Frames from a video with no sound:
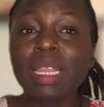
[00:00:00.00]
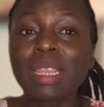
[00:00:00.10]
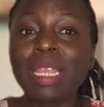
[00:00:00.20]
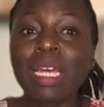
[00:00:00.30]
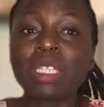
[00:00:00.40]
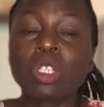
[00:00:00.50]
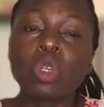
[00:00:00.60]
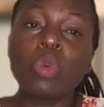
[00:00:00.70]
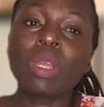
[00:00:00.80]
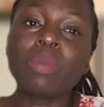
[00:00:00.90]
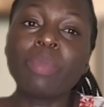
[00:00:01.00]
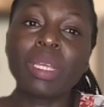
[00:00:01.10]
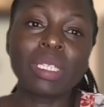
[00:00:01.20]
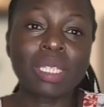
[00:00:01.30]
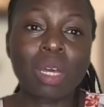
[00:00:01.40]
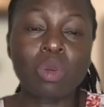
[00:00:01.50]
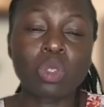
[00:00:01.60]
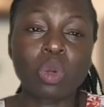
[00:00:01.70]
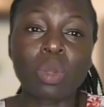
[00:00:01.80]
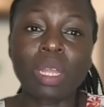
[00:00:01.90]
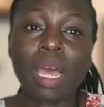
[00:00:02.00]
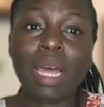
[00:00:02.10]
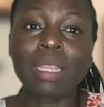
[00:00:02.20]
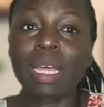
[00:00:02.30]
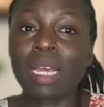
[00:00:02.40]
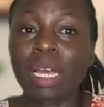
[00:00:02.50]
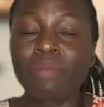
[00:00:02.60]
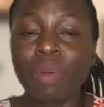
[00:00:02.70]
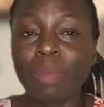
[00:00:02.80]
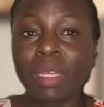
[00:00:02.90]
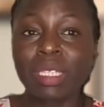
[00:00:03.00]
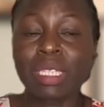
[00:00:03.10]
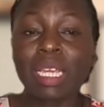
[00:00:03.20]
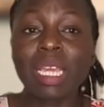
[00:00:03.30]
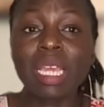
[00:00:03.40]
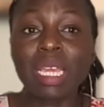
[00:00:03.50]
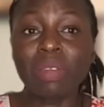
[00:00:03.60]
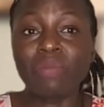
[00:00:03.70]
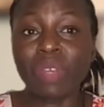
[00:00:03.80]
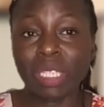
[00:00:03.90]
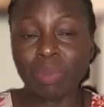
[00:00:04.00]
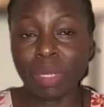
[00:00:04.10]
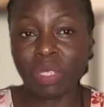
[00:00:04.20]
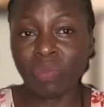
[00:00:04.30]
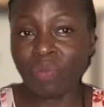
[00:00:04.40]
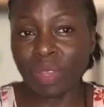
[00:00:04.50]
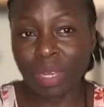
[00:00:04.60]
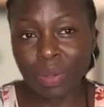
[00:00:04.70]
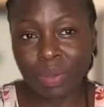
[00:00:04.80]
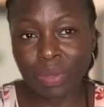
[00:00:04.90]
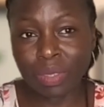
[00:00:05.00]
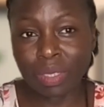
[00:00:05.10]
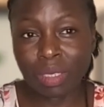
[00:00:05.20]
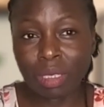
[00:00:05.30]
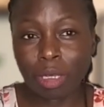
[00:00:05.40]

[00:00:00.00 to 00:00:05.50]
that you will miss out on other government investment vehicles.